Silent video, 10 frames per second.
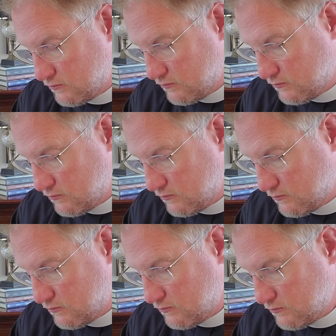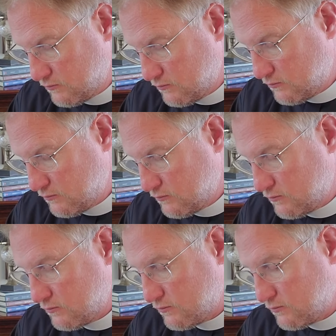
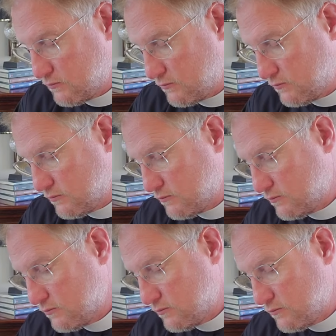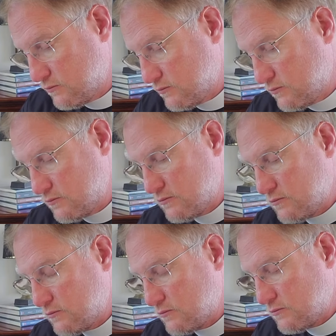Nothing is said.